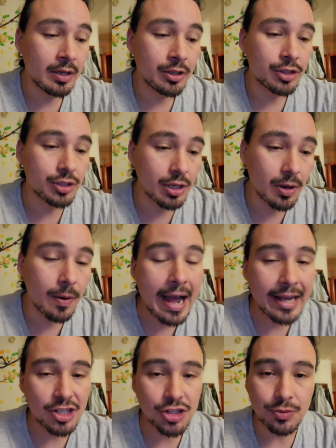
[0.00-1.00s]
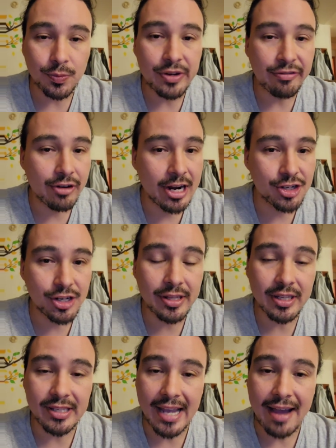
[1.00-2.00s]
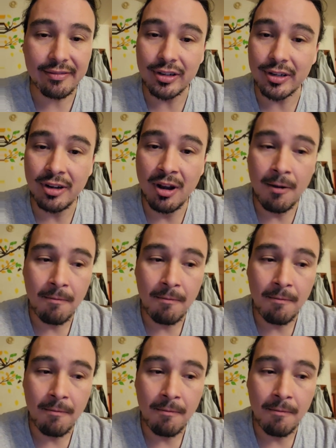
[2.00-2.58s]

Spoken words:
So as you're refreshing the tavern,